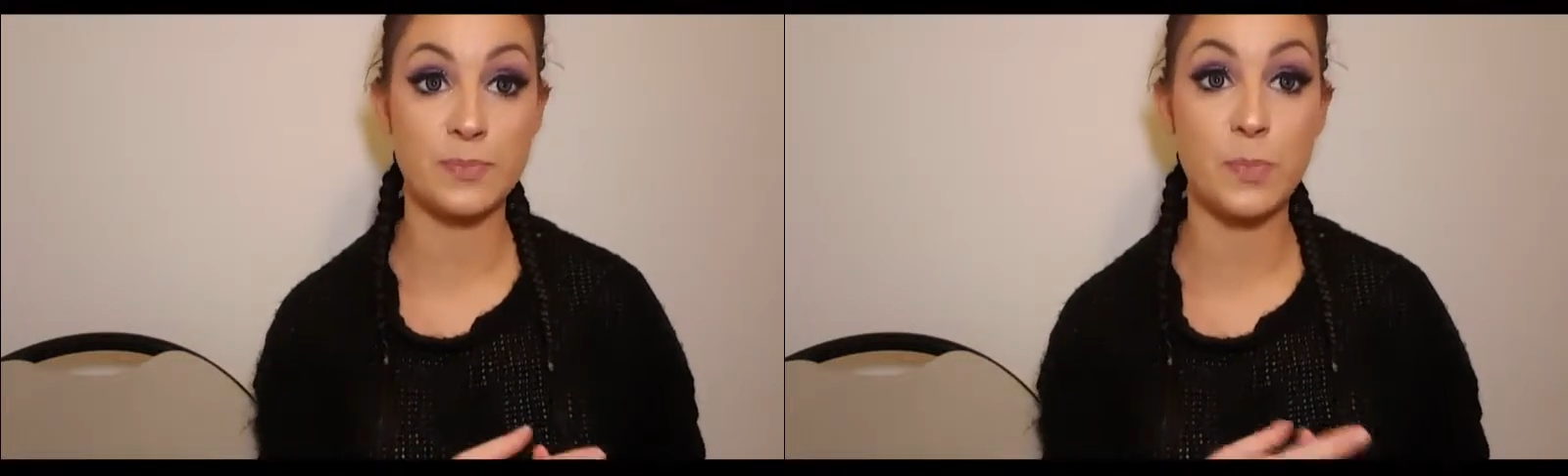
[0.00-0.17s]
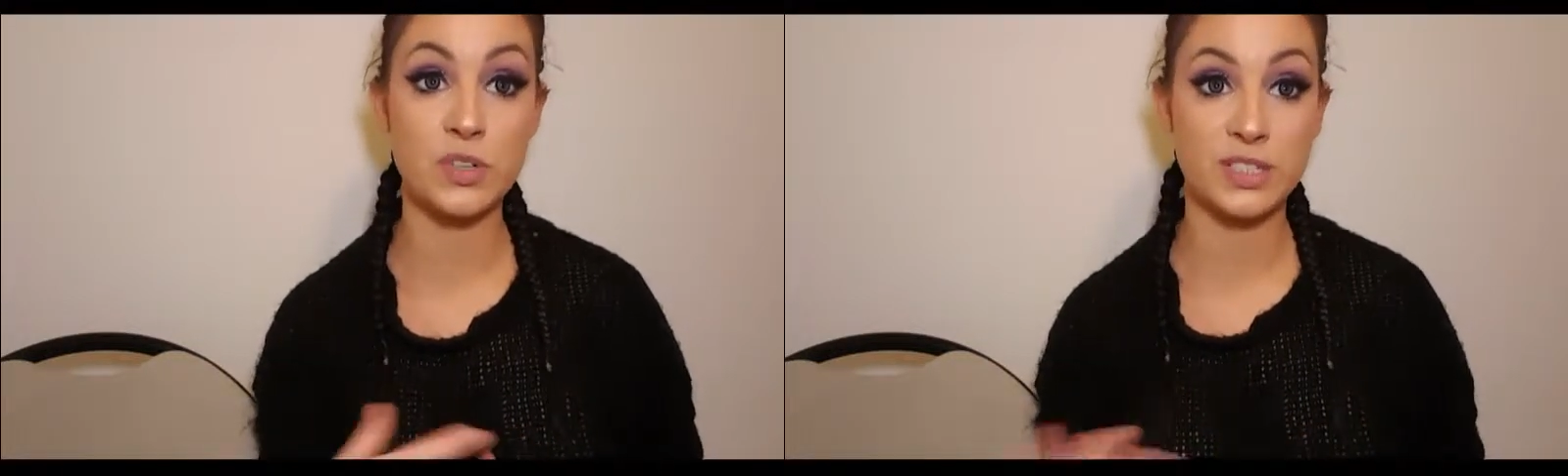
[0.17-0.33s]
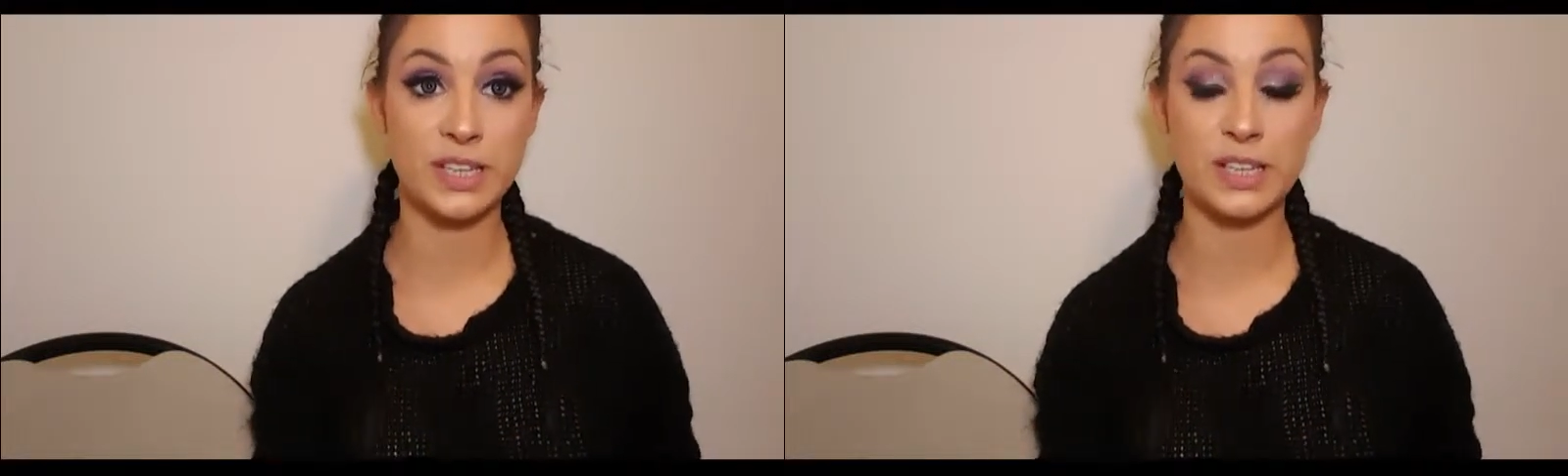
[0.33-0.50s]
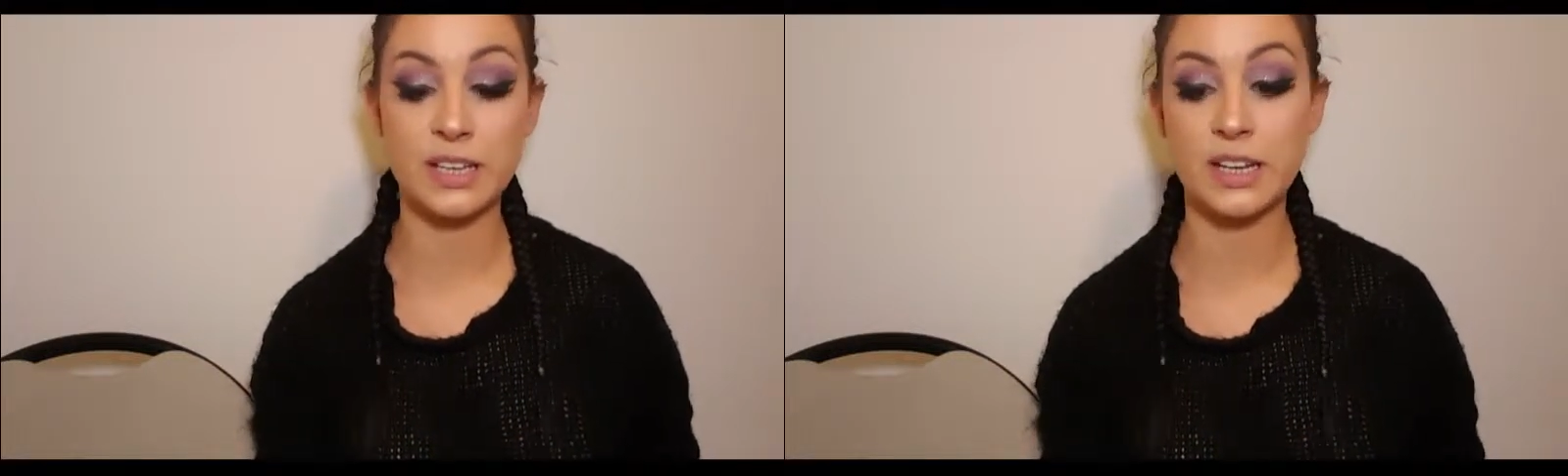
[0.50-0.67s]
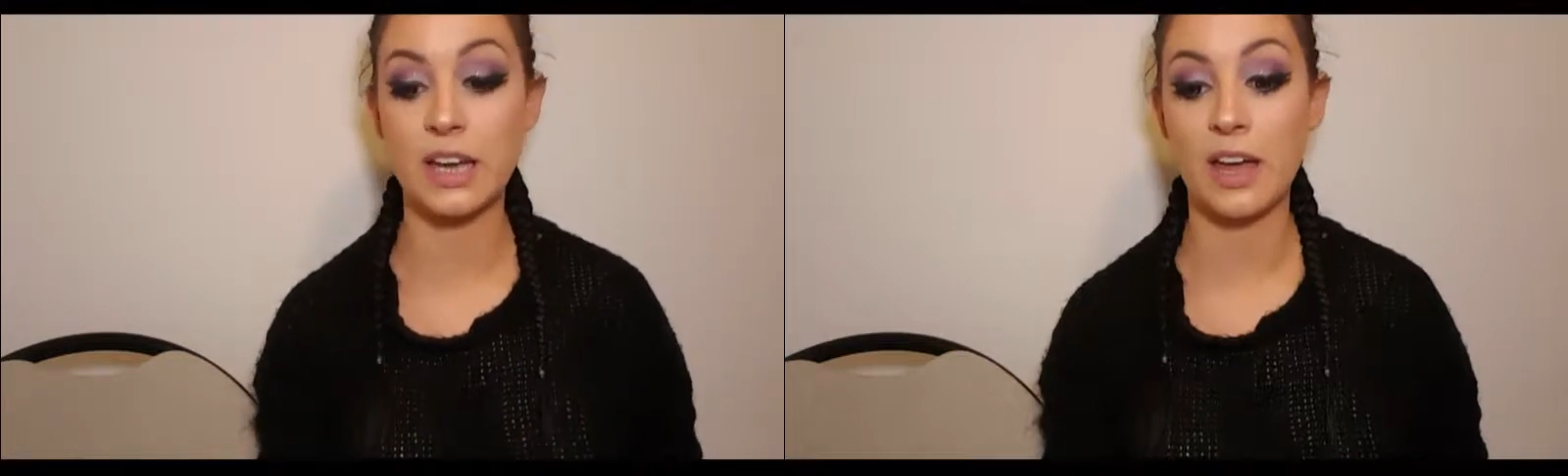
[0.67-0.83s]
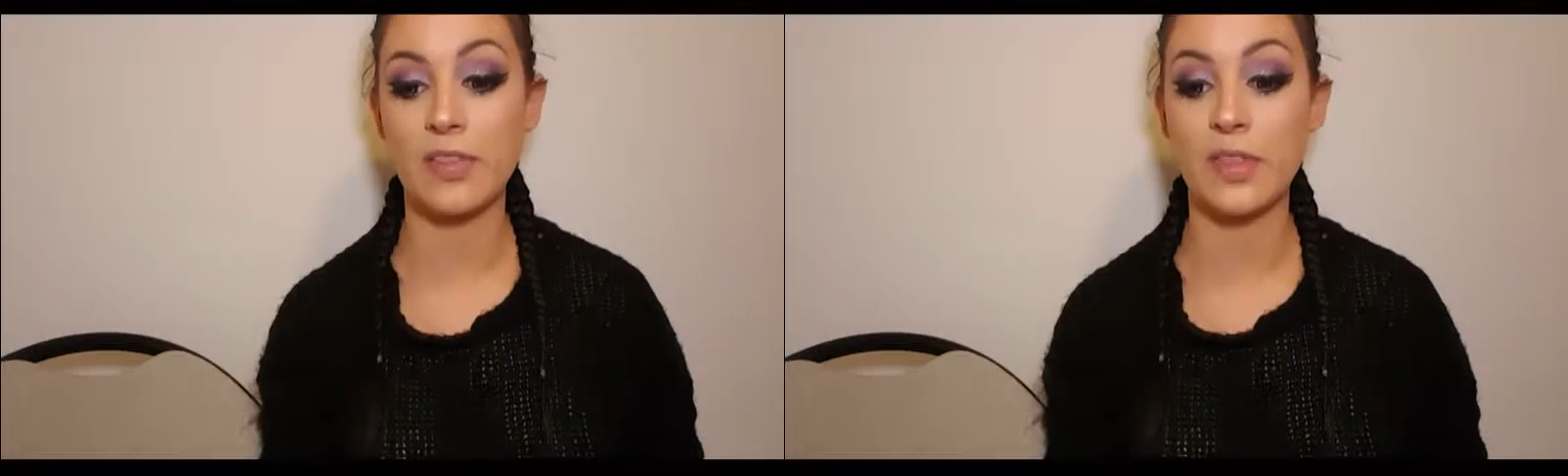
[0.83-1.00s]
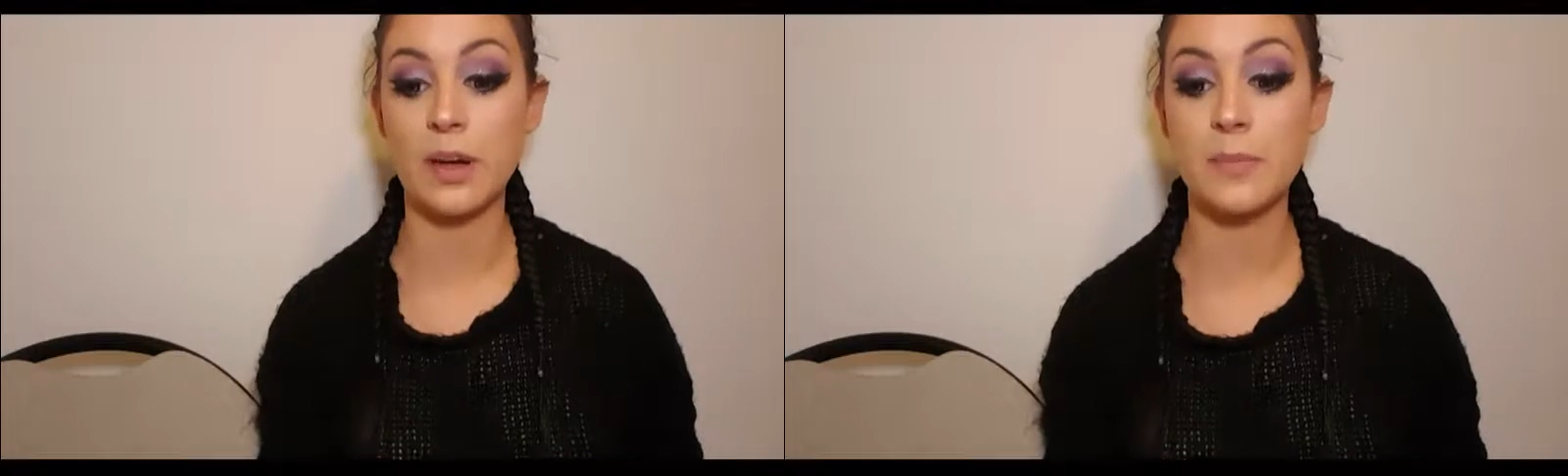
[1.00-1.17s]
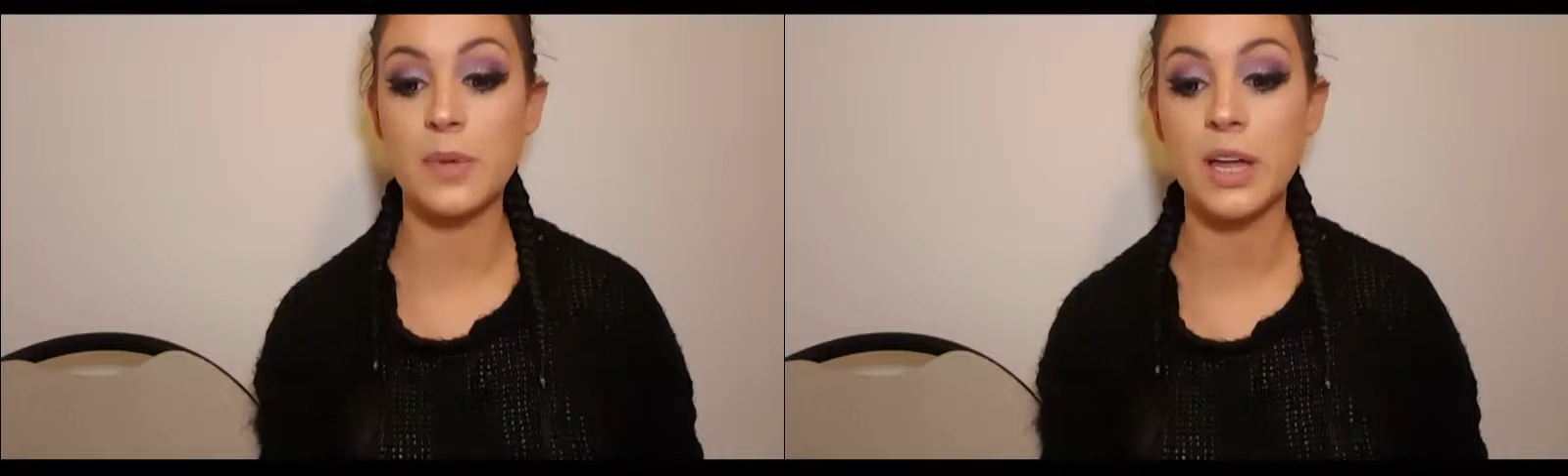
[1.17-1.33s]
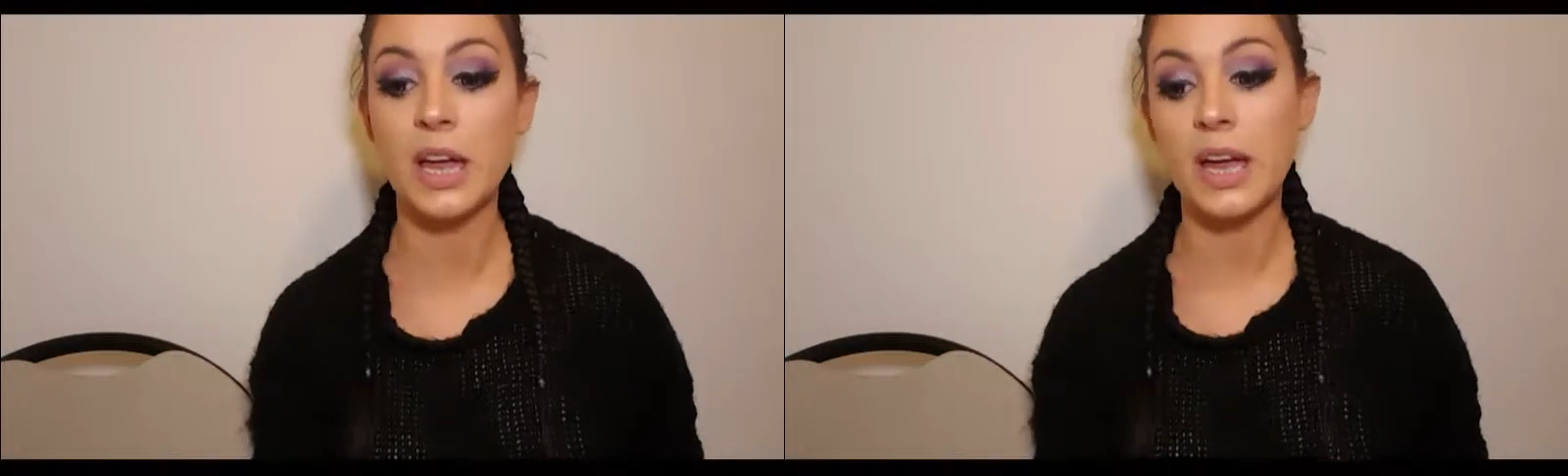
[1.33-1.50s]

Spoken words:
most likely to get them.